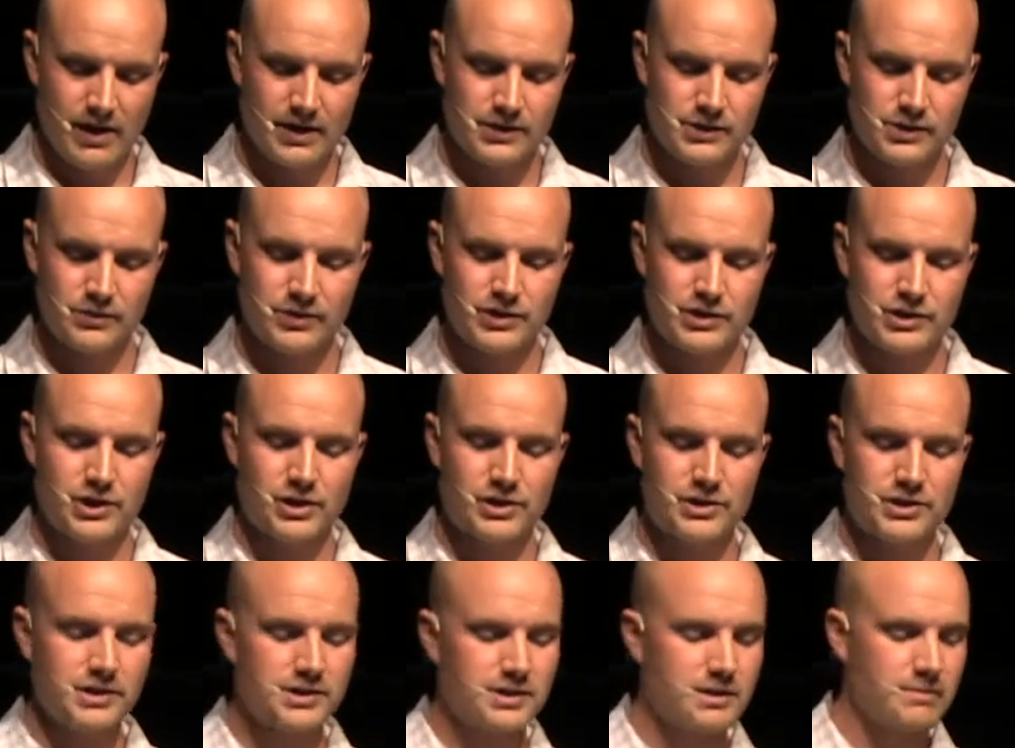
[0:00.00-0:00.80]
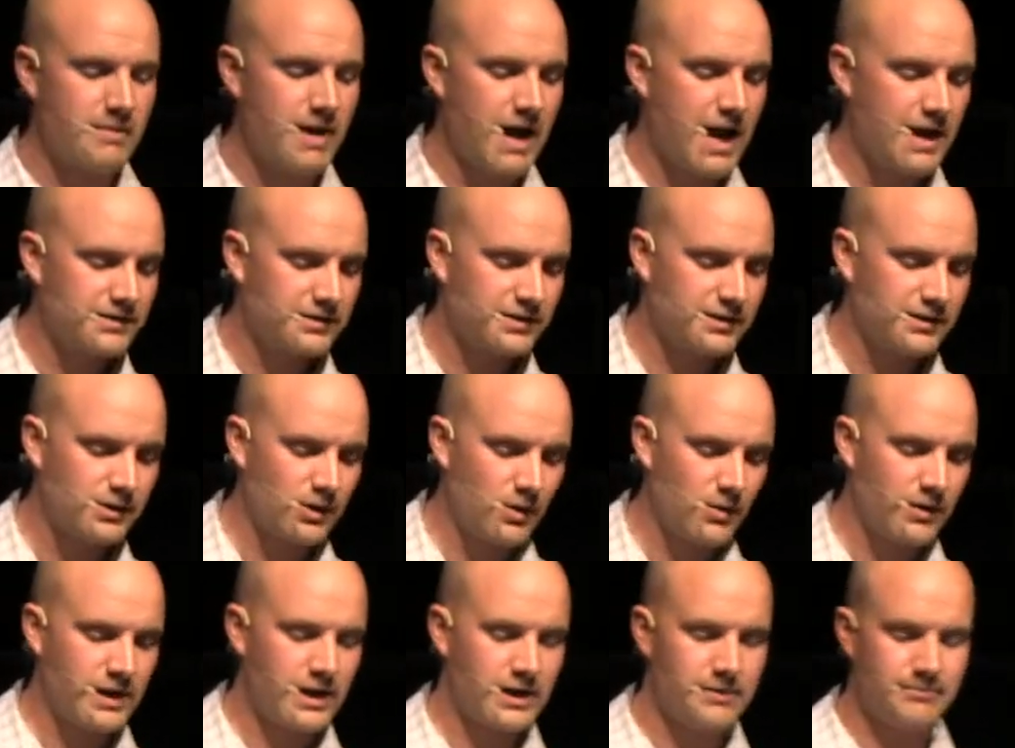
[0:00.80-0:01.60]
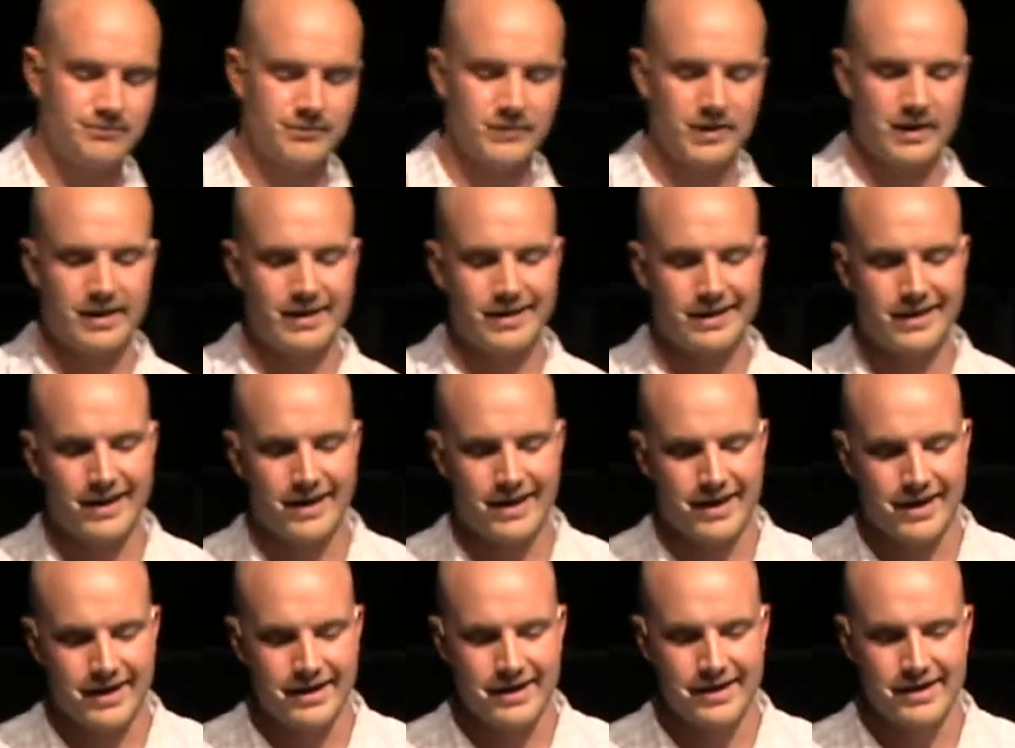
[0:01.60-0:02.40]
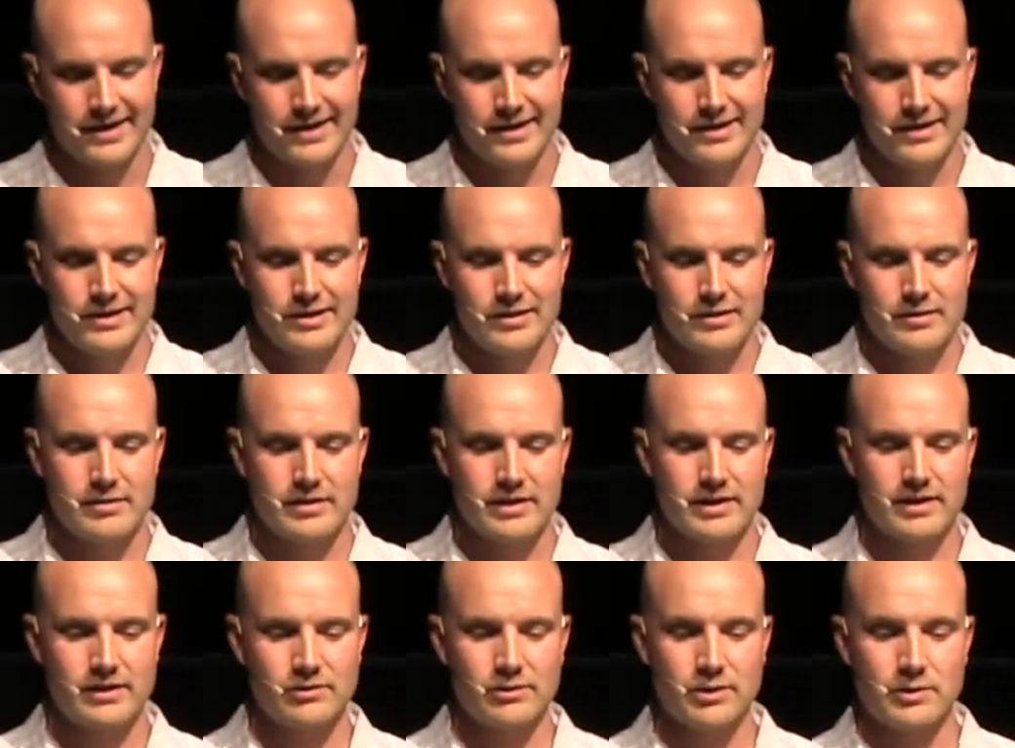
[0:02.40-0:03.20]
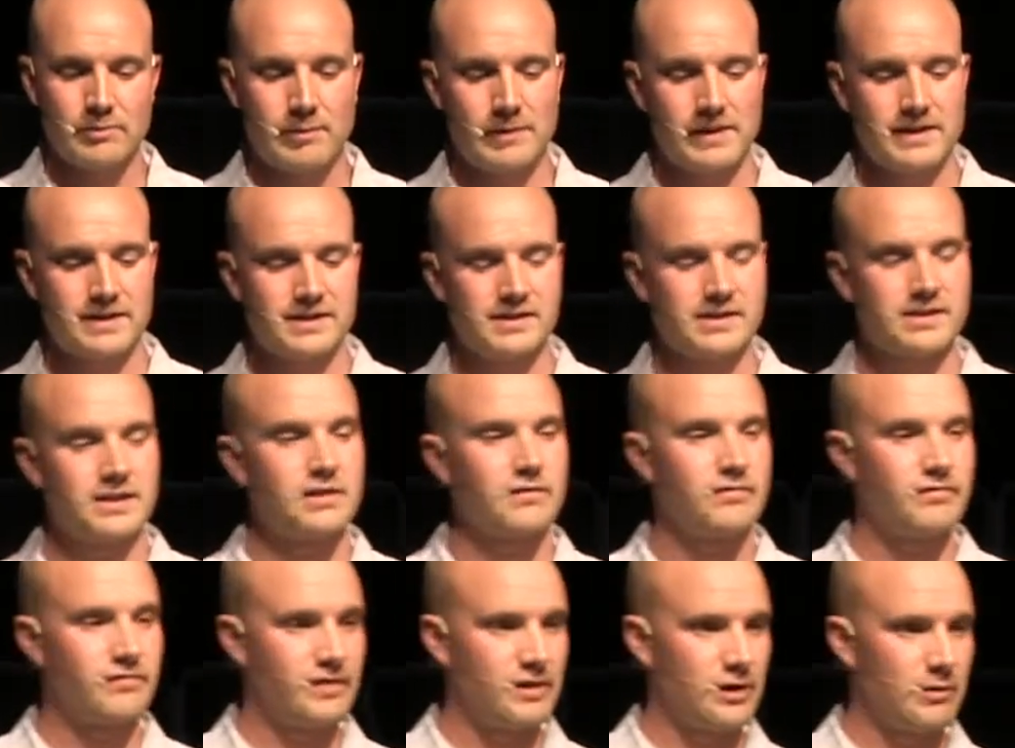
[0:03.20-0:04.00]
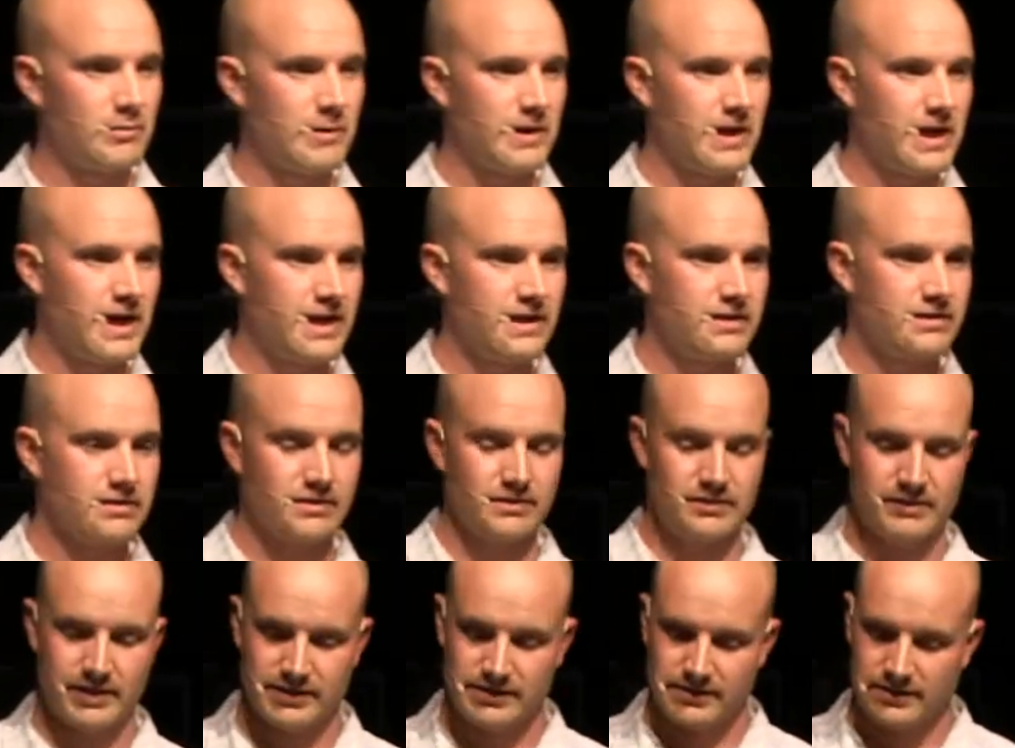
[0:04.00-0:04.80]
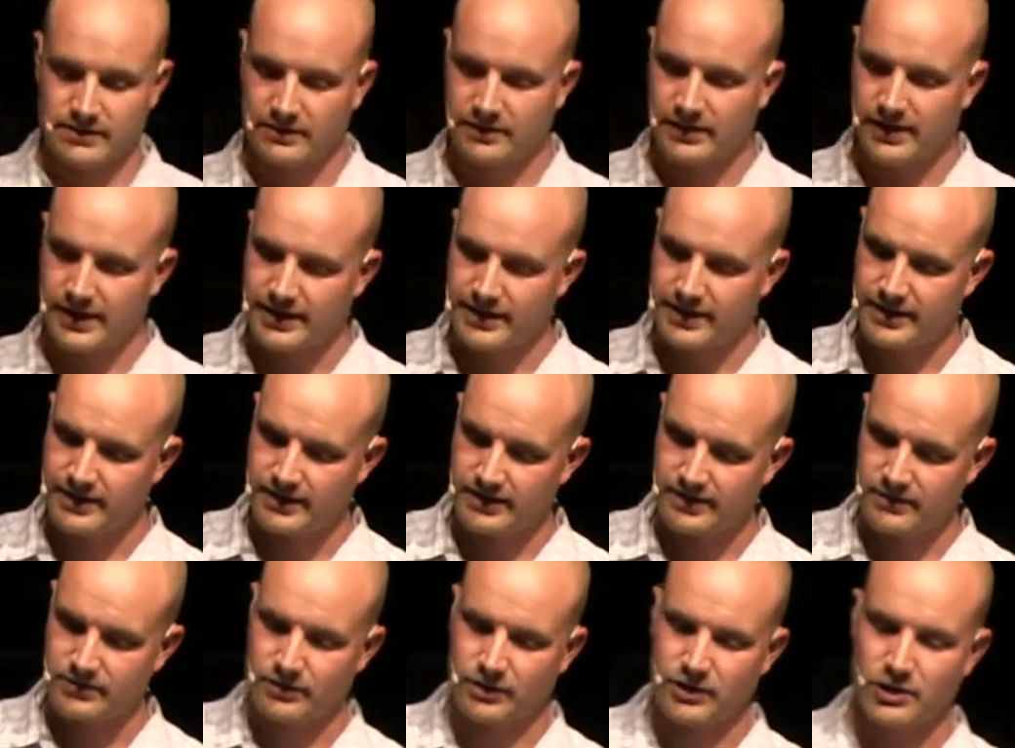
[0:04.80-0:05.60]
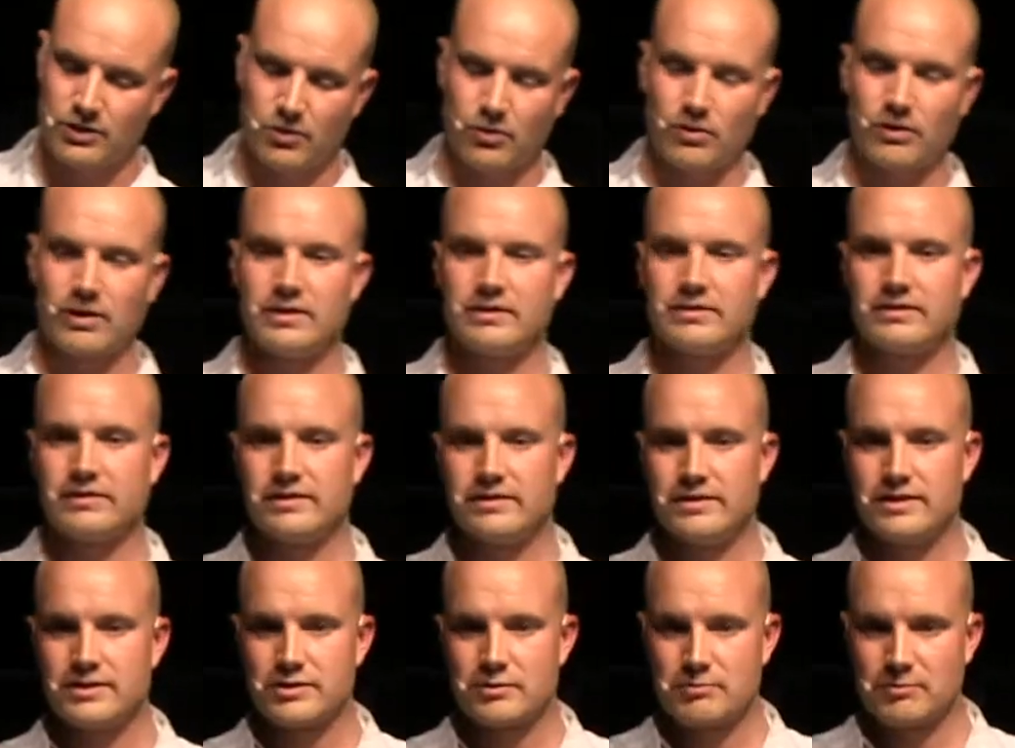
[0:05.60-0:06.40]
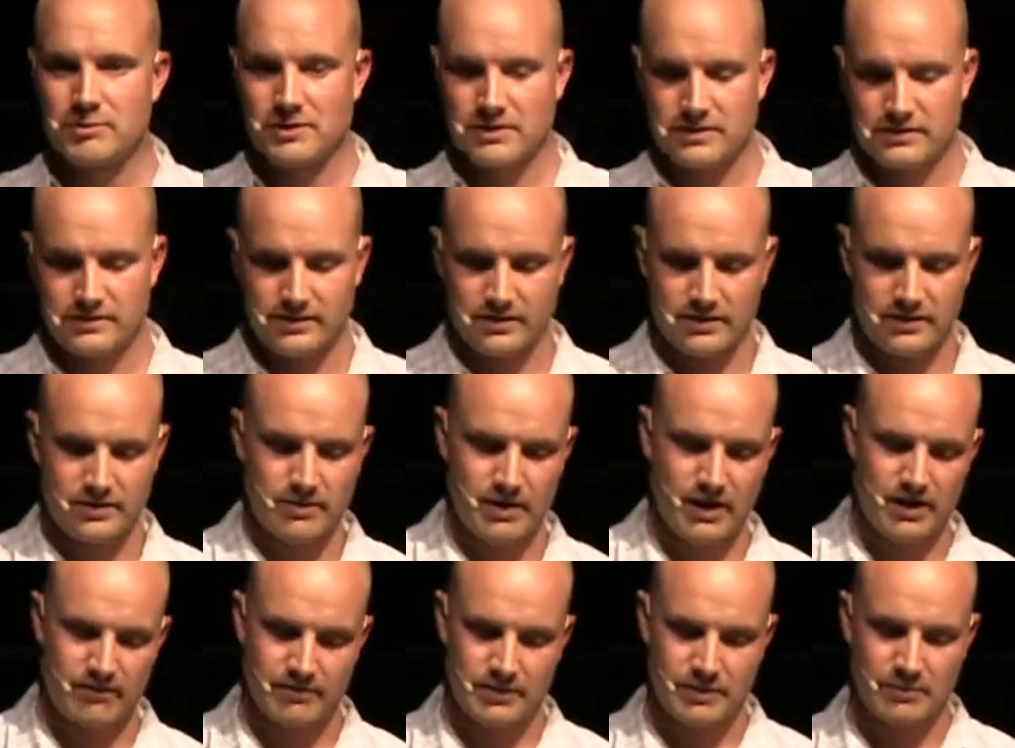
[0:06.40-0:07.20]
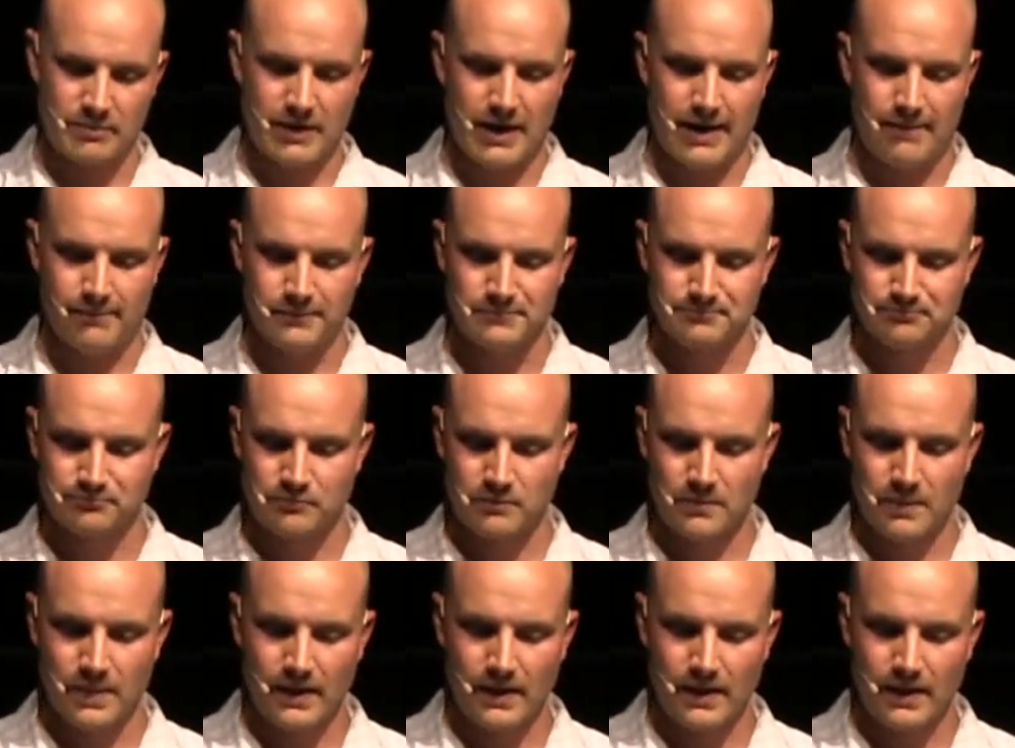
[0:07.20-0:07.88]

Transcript: And so the churches in Macedonia and Achaia included places like Philippi, Thessalonica, or Corinth, and these are books that you have in the Bible.